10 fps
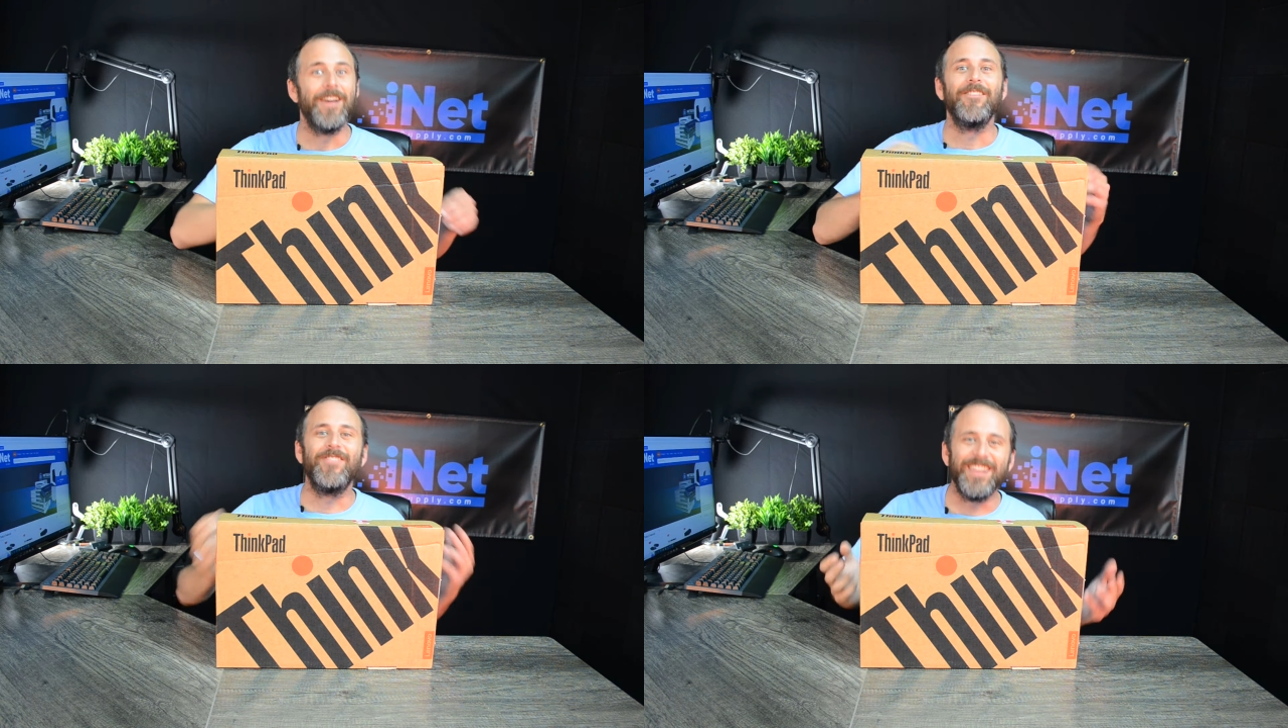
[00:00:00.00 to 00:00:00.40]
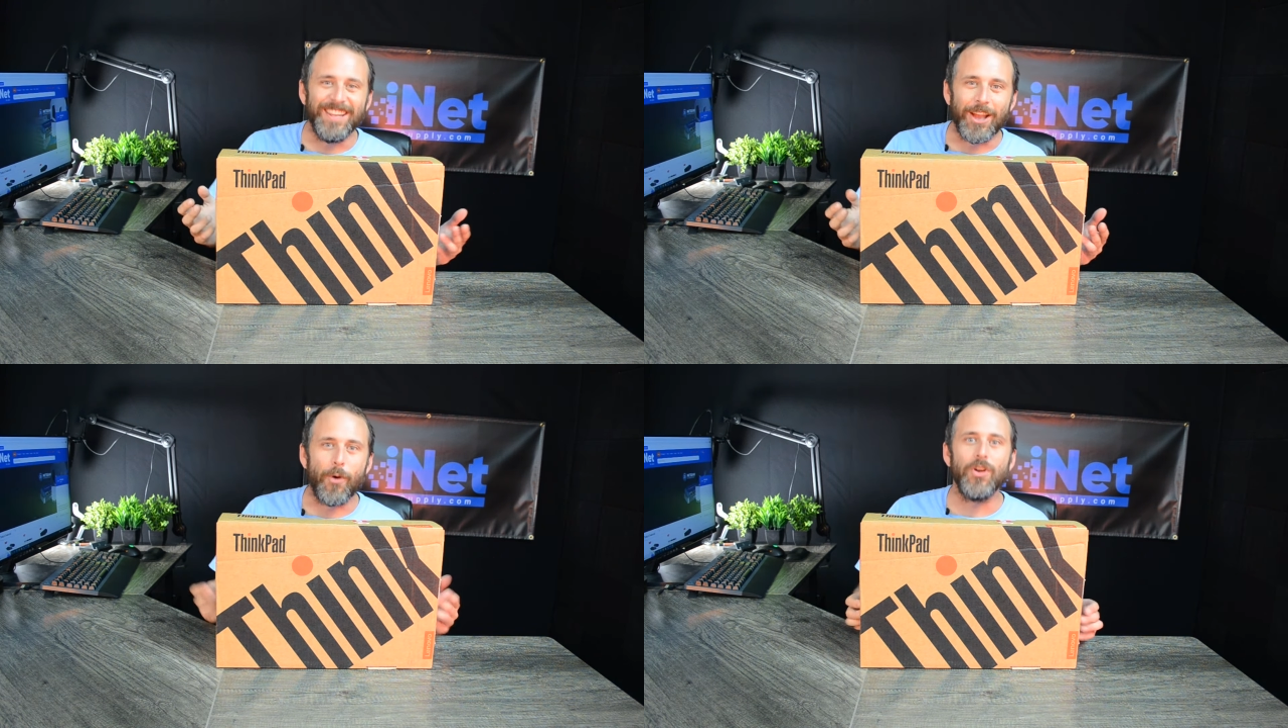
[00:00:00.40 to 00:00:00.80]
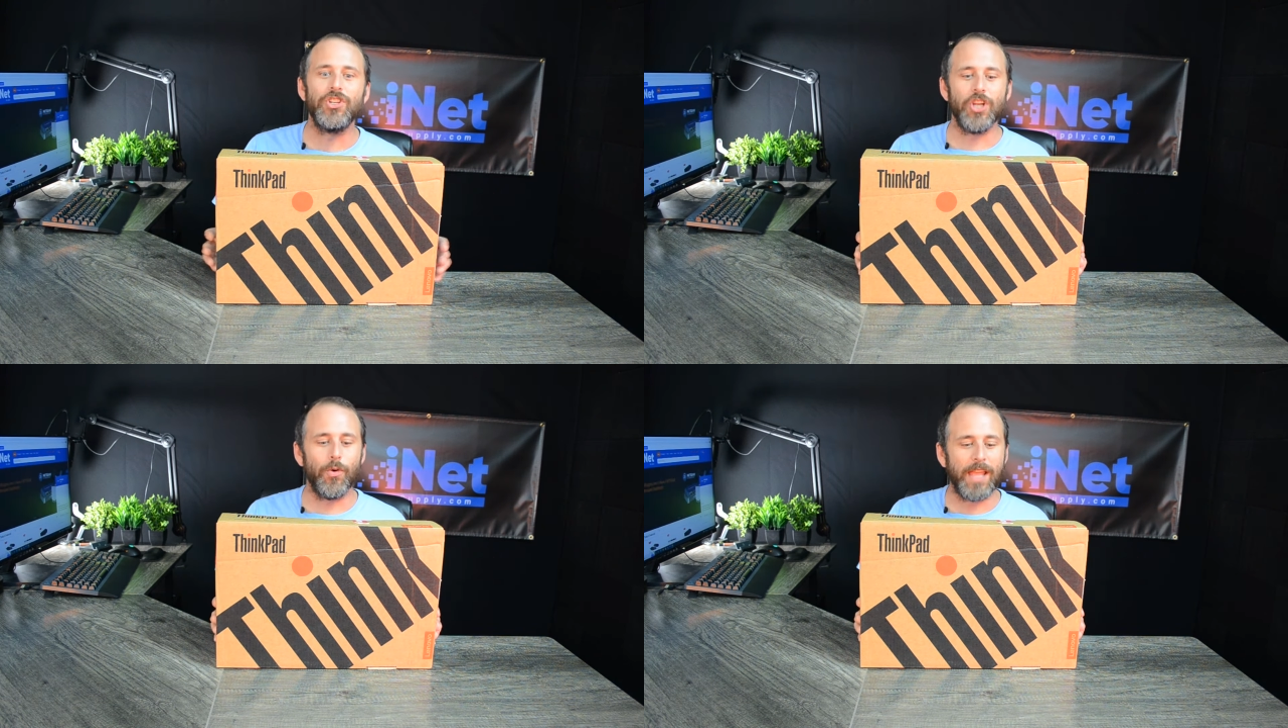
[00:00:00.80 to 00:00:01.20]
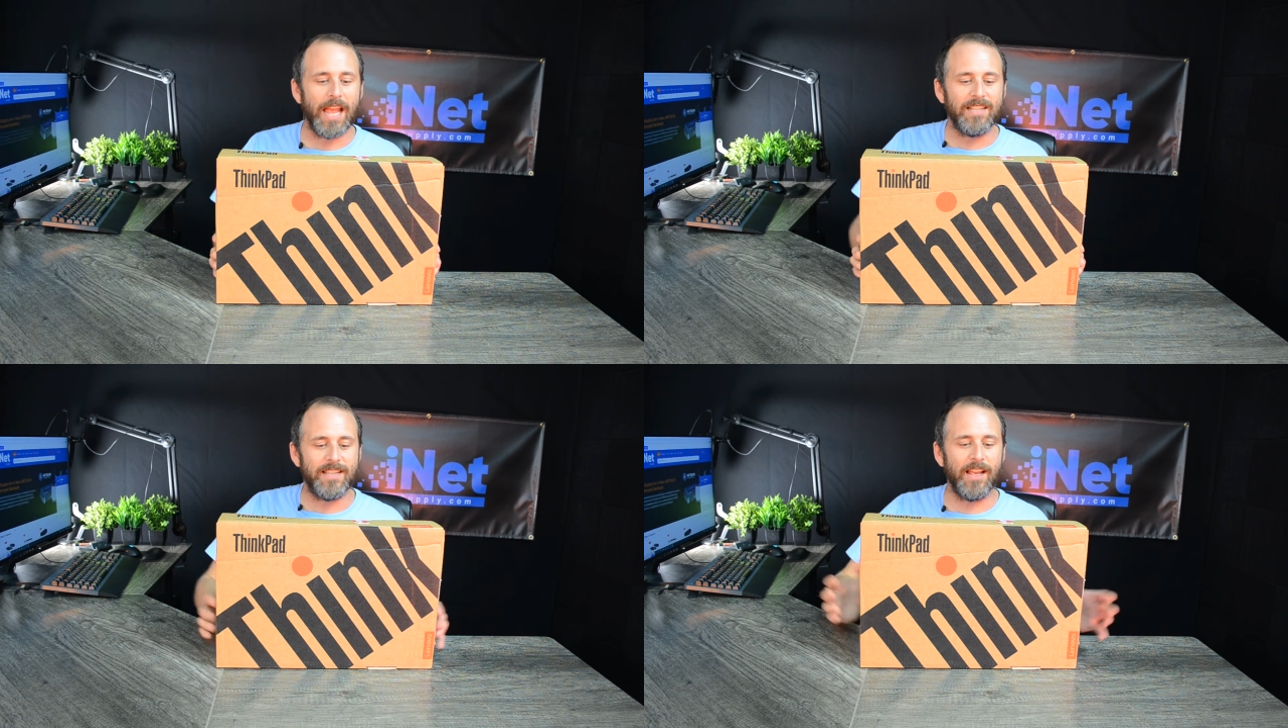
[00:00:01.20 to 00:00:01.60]
video
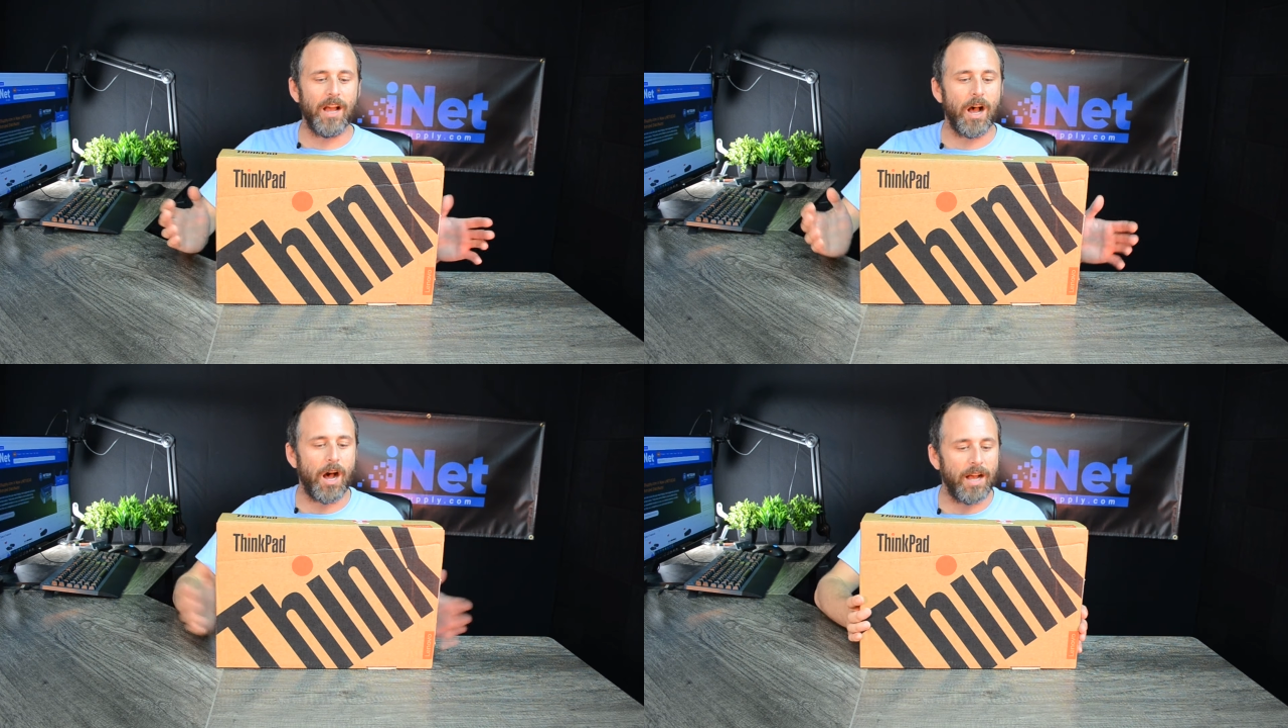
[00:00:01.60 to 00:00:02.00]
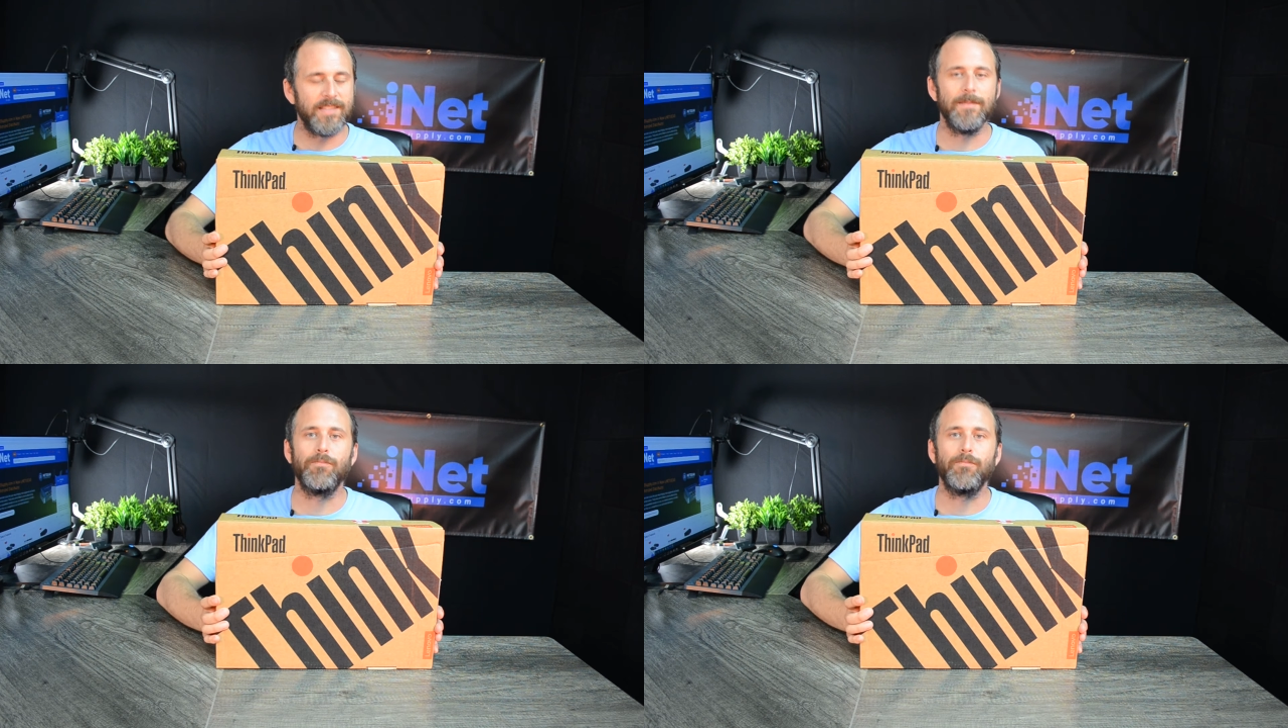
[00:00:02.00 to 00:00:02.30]
showcasing awesome